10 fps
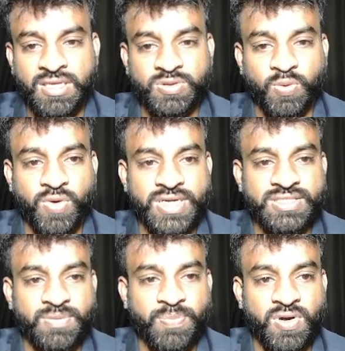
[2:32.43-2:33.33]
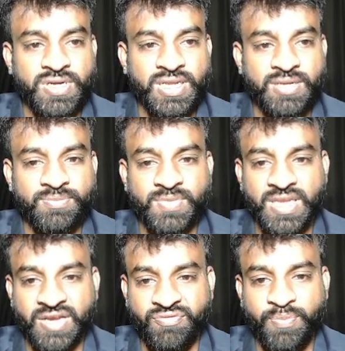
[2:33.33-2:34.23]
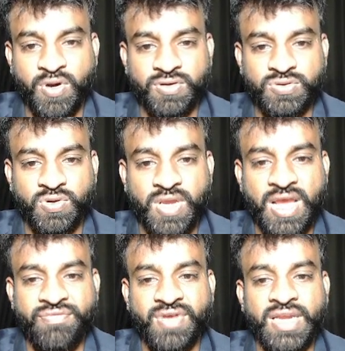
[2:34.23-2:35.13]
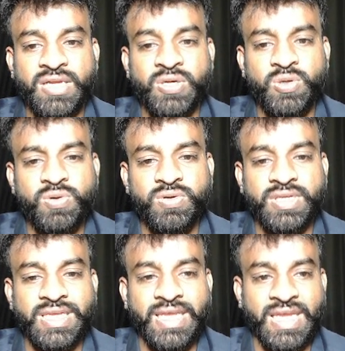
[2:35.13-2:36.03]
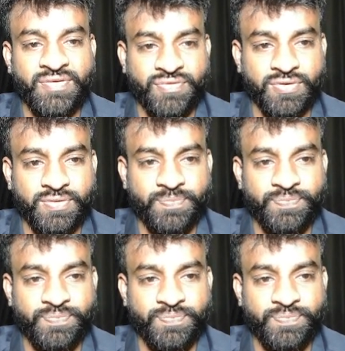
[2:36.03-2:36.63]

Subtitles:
So what is the pawn name? F pawn. So F into E4.